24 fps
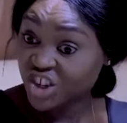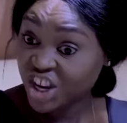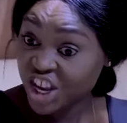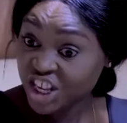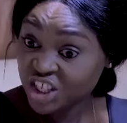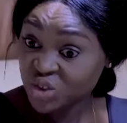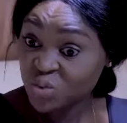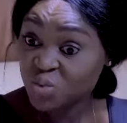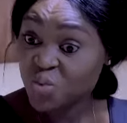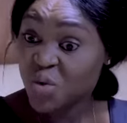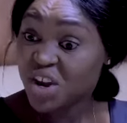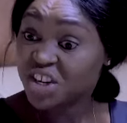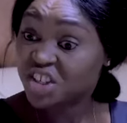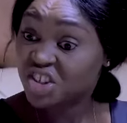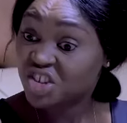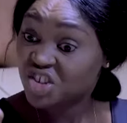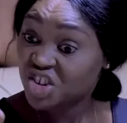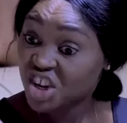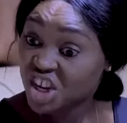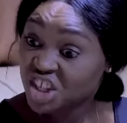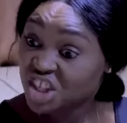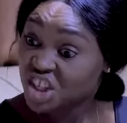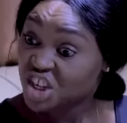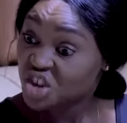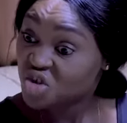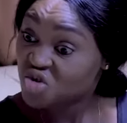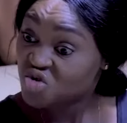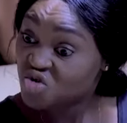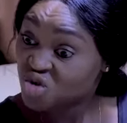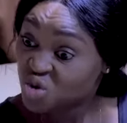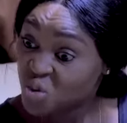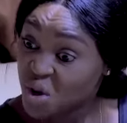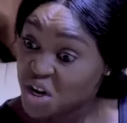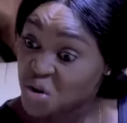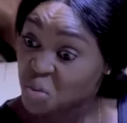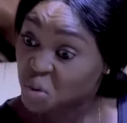These chairs were the chairs
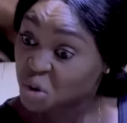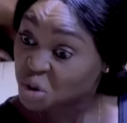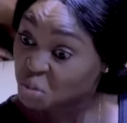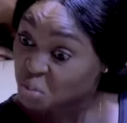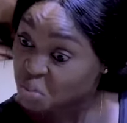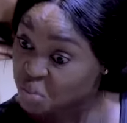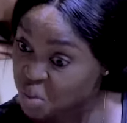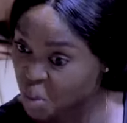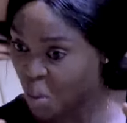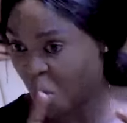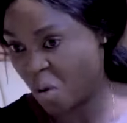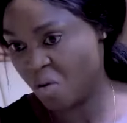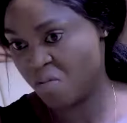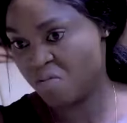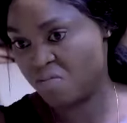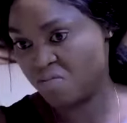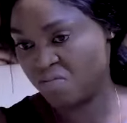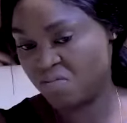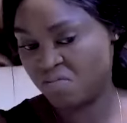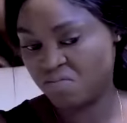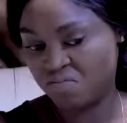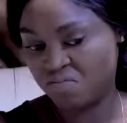he used when he was poor.